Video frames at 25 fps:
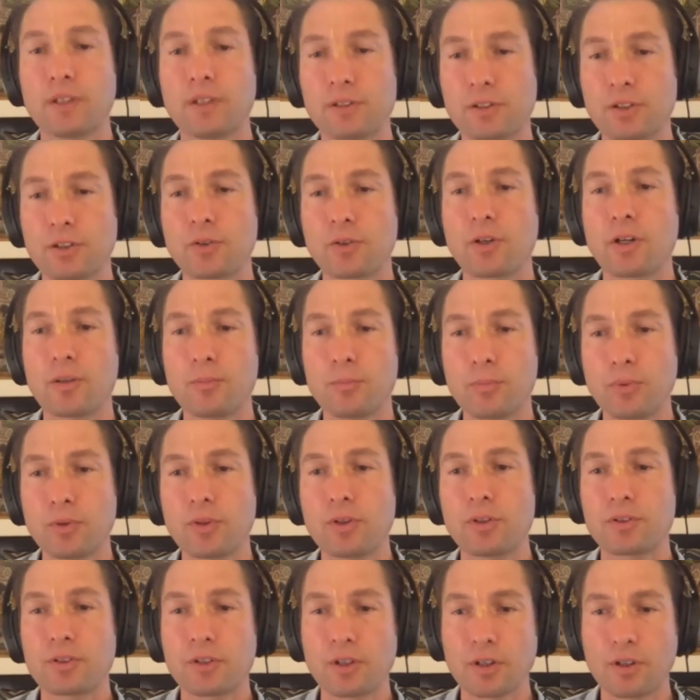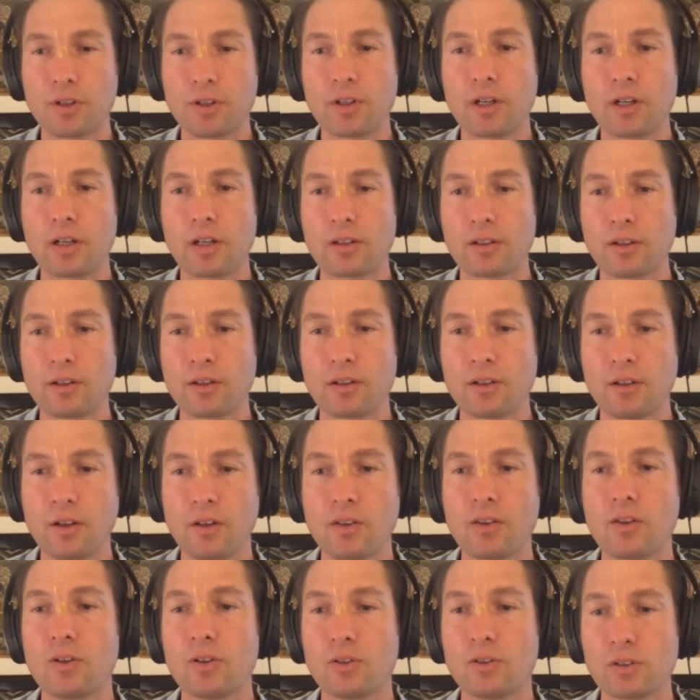a great point, to connect
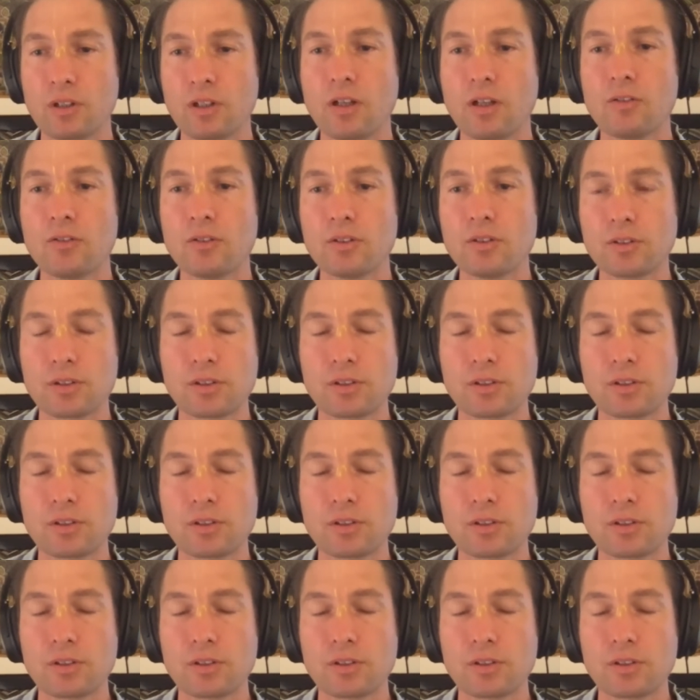on those levels.